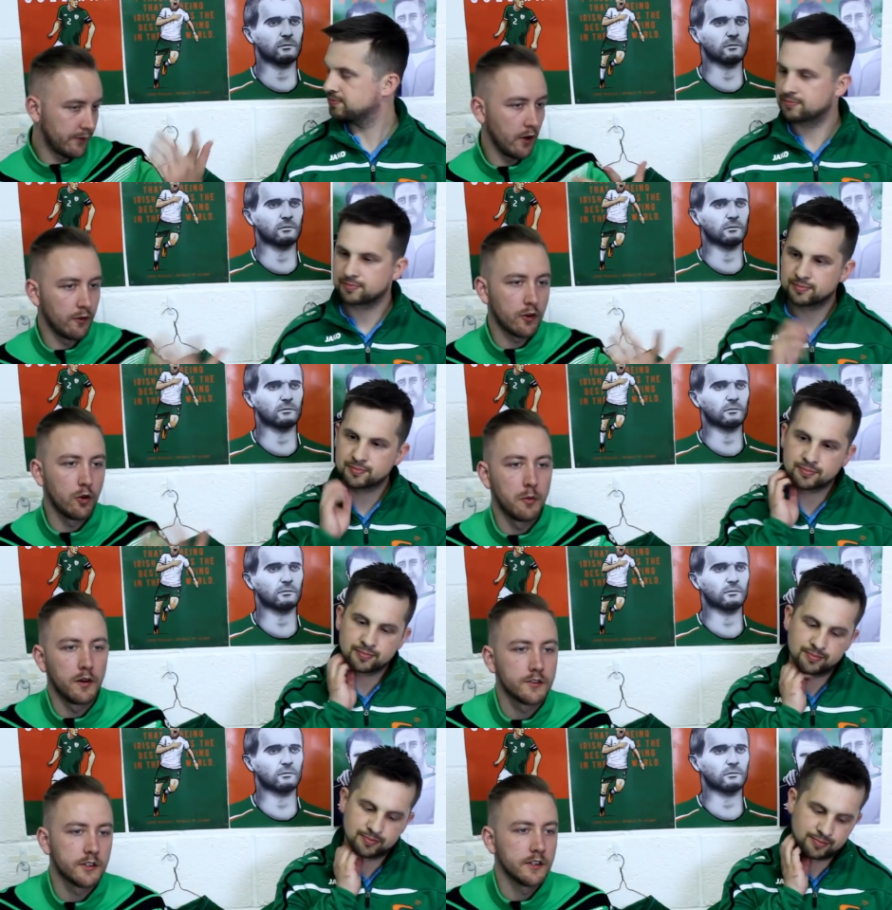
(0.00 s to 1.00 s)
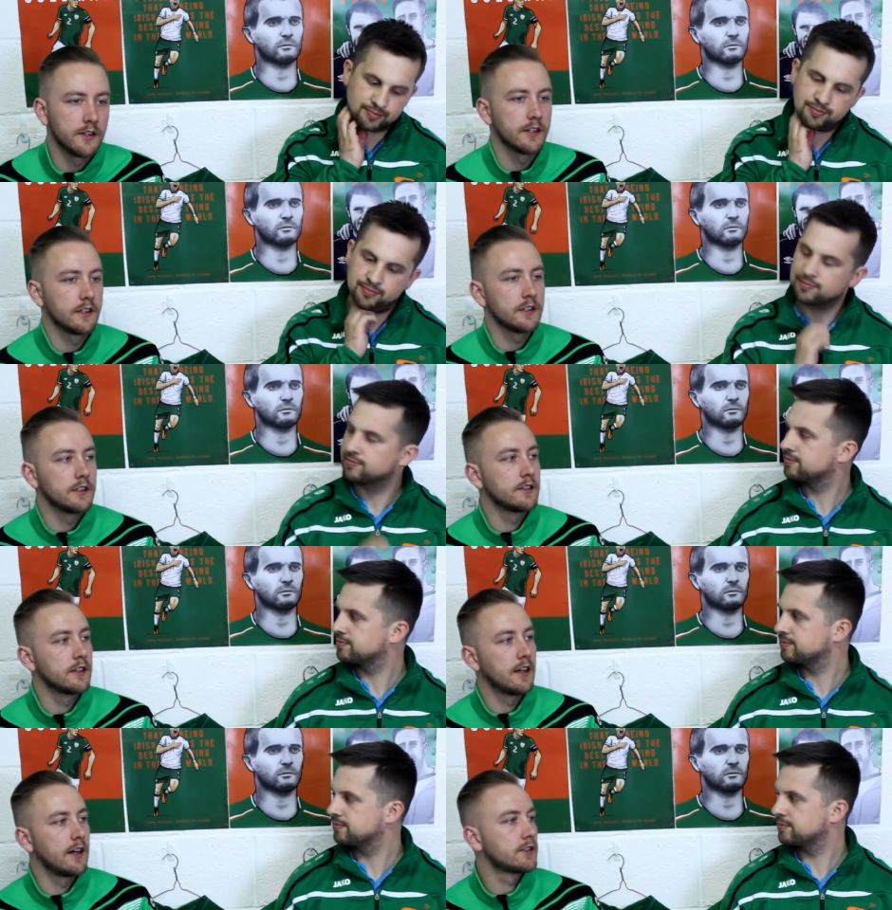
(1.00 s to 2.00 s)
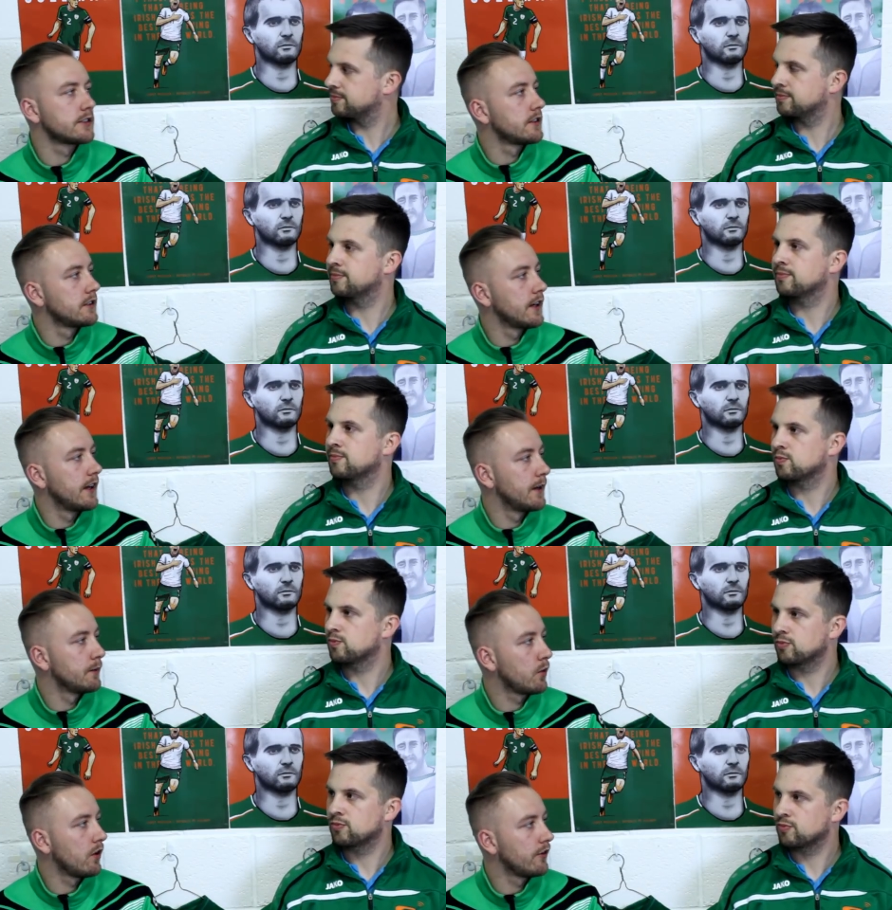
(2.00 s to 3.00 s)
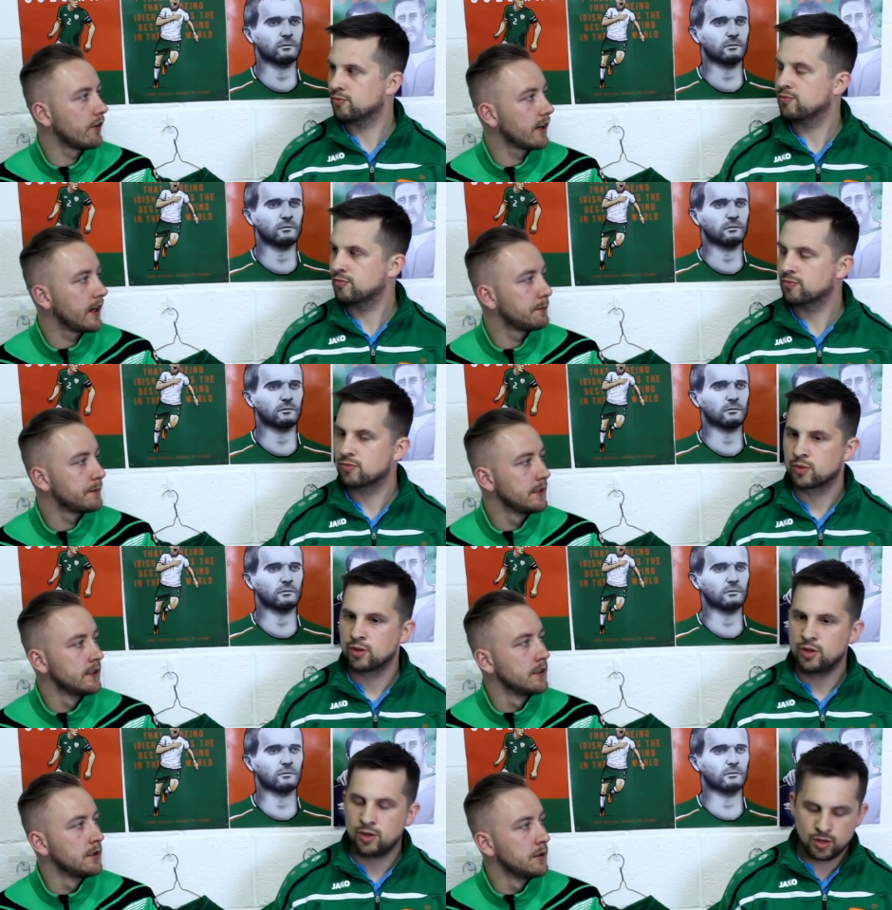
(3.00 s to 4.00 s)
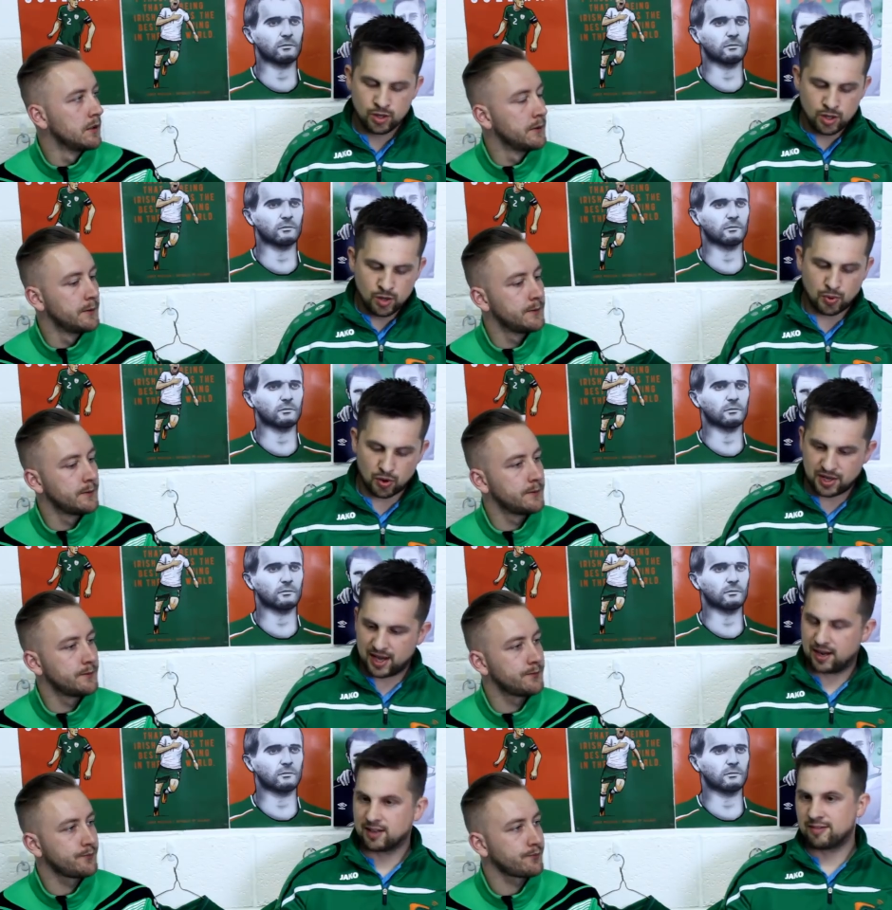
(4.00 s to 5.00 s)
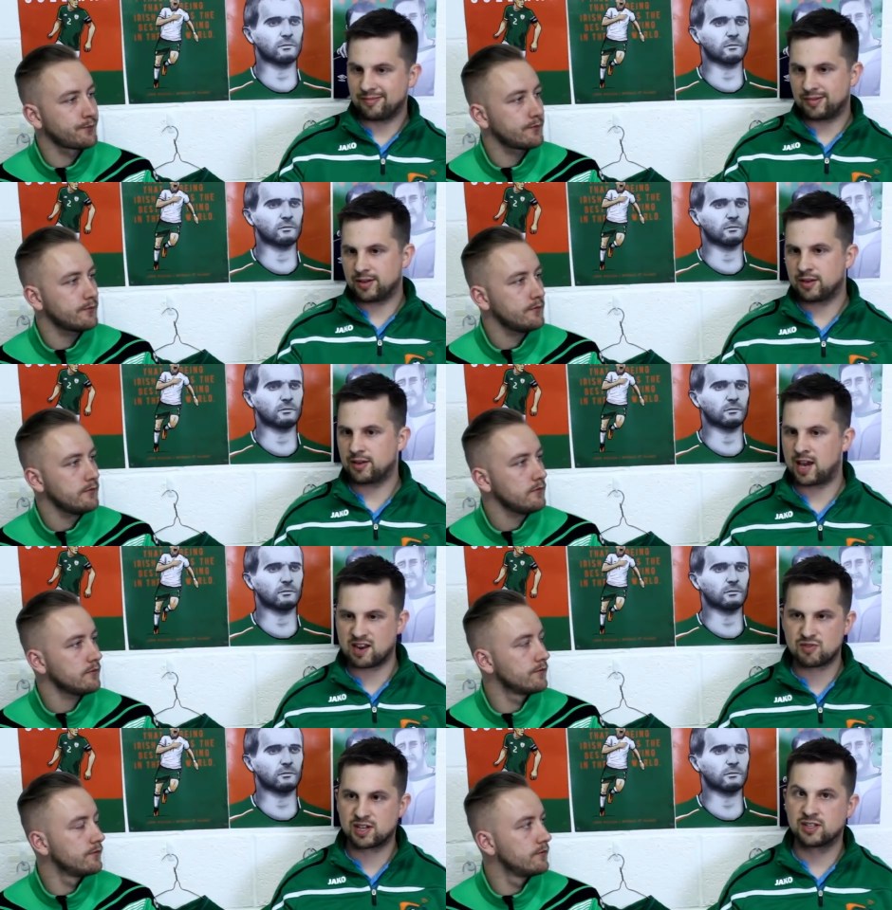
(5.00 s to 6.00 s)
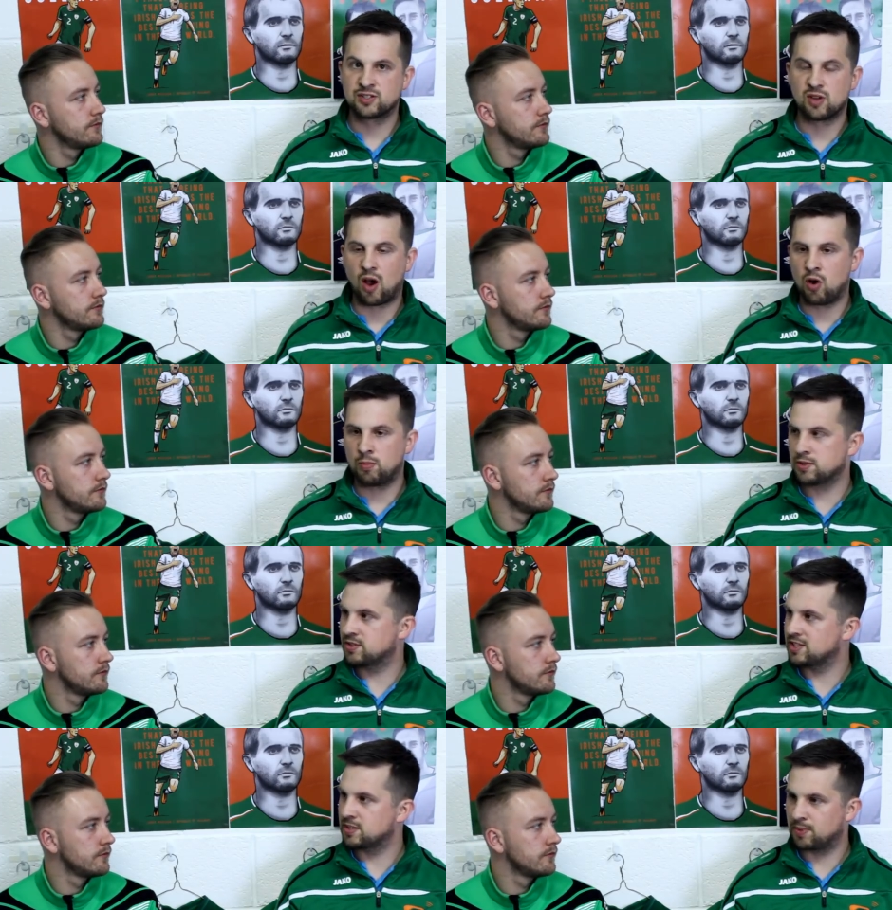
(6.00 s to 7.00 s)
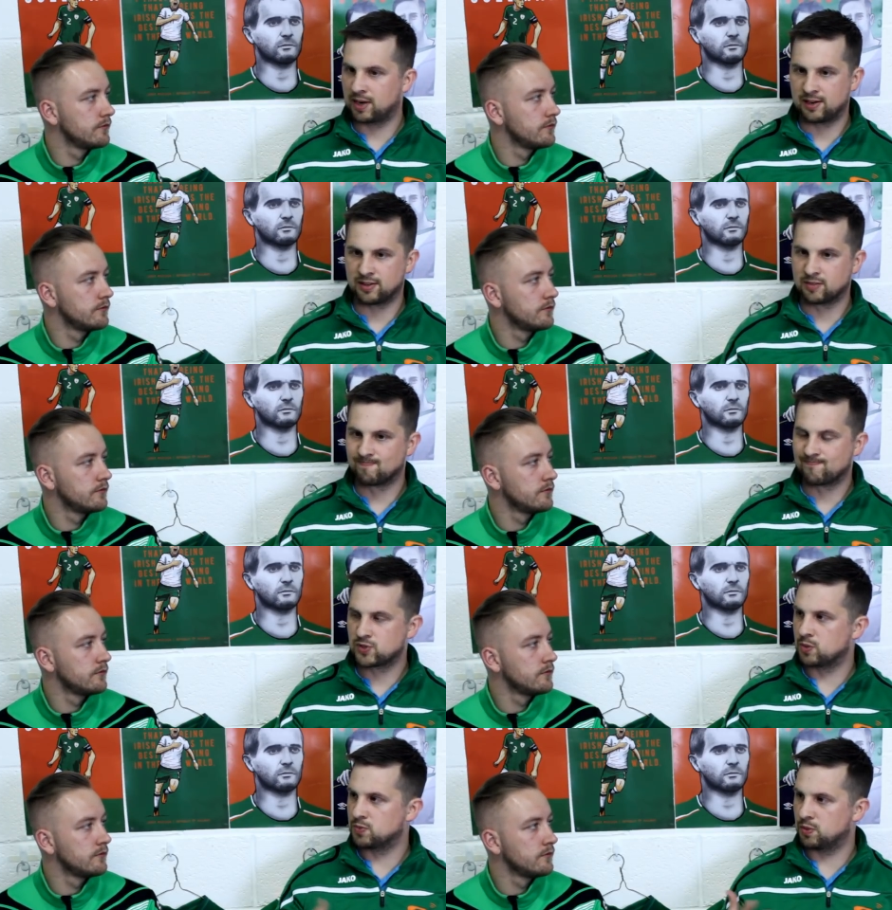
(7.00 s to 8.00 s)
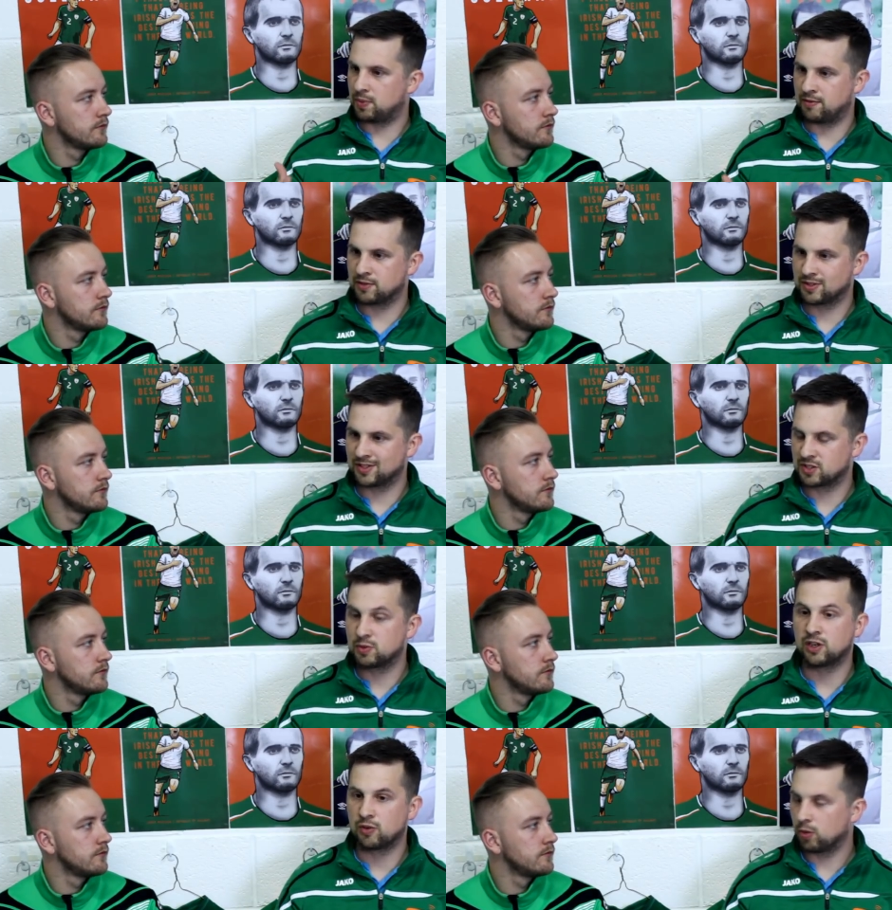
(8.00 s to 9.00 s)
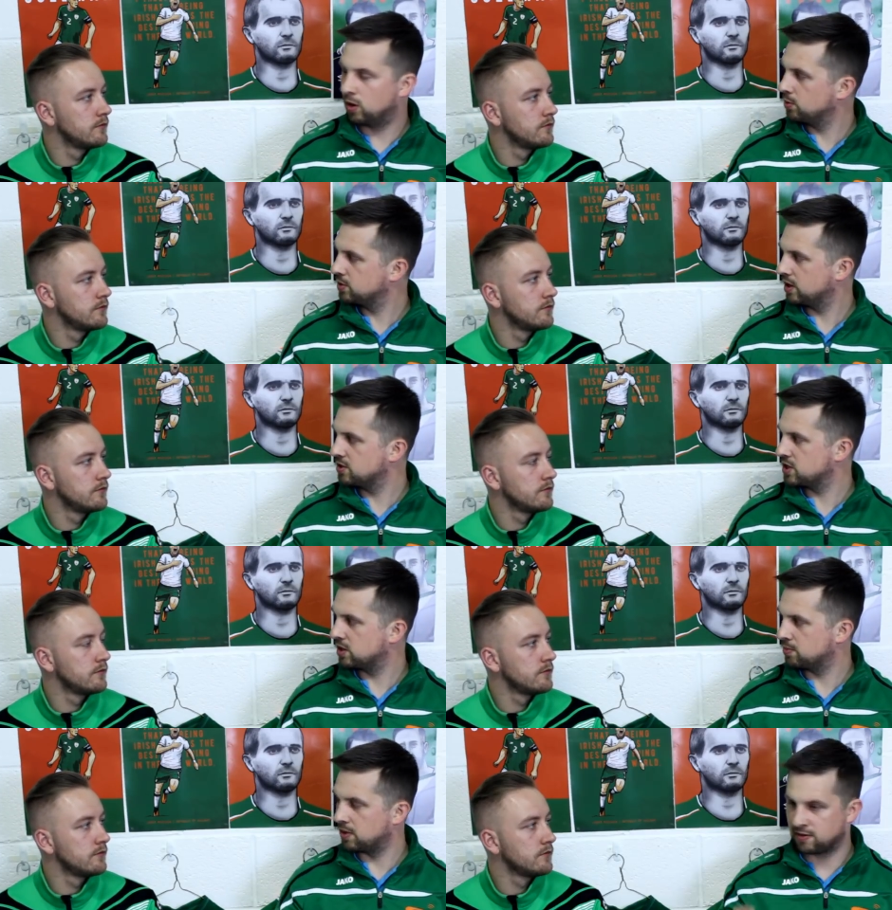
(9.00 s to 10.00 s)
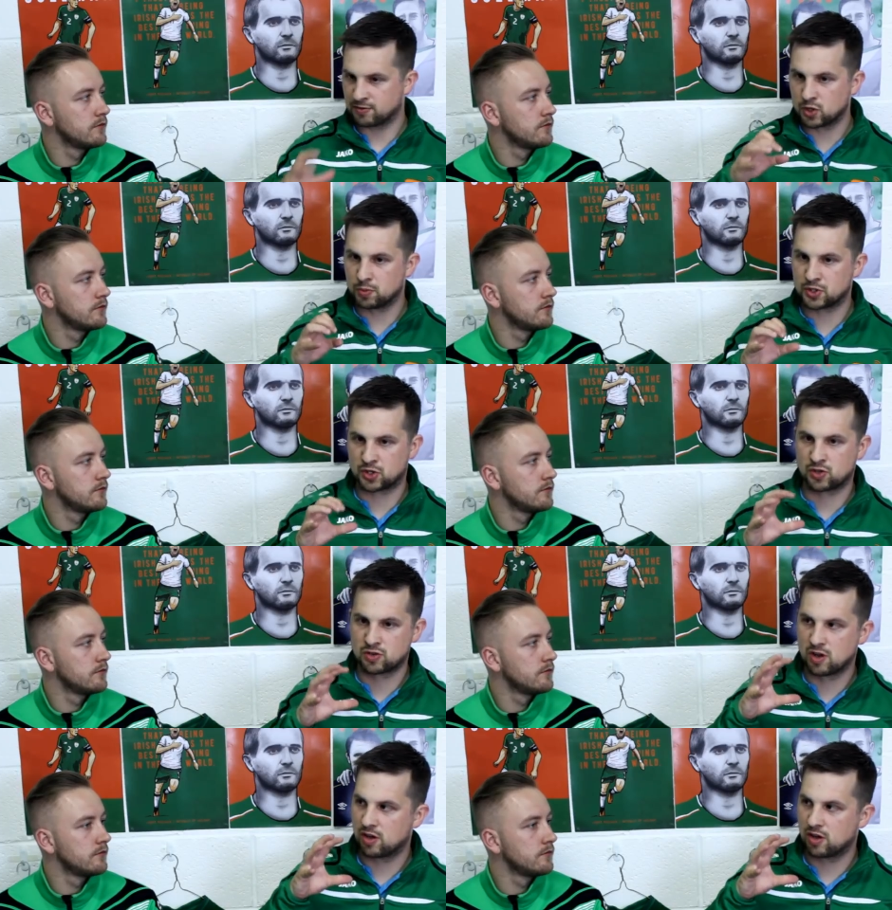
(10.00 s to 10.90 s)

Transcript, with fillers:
Speaker 1: have to overcome obviously the the, the last um, qualifying game. But yeah,
Speaker 2: like Henrik is almost this player that sums up everything that's nearly wrong with the Irish setup. I have so much